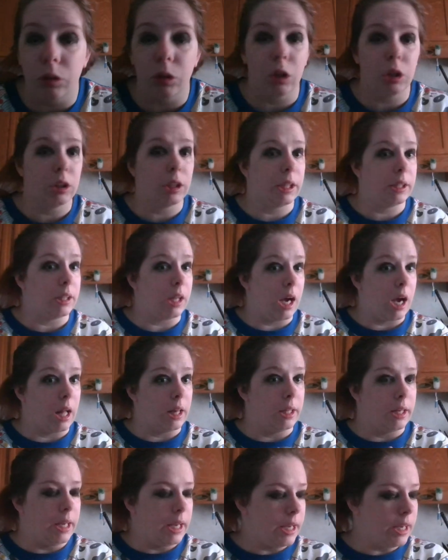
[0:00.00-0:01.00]
during, like, the
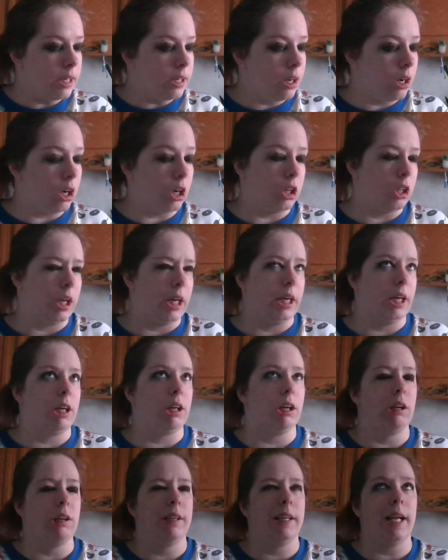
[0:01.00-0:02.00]
holiday, or, like,